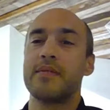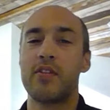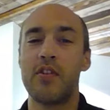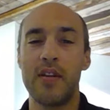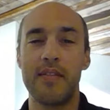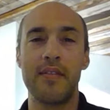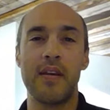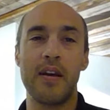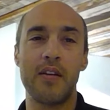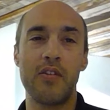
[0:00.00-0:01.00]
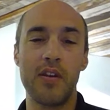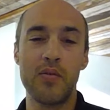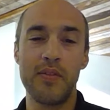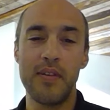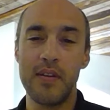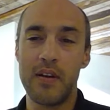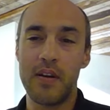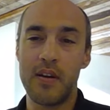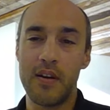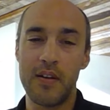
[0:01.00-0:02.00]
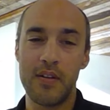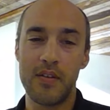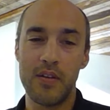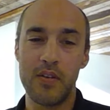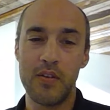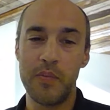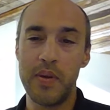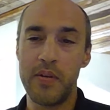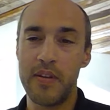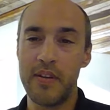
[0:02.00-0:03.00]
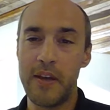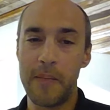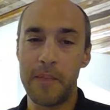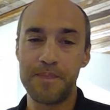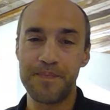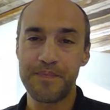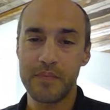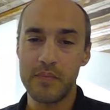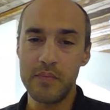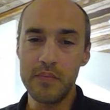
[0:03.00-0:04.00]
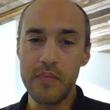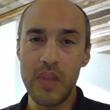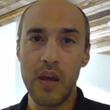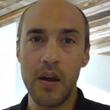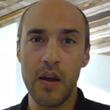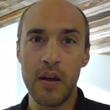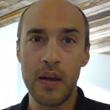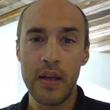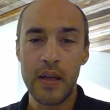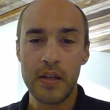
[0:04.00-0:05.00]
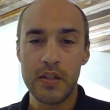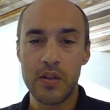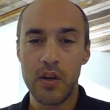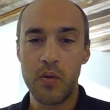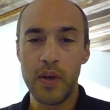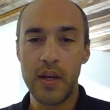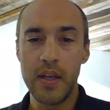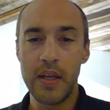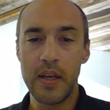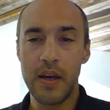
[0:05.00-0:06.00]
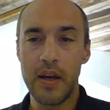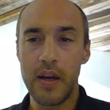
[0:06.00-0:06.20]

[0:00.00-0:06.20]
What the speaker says: great to see the spirit here. So I'll quickly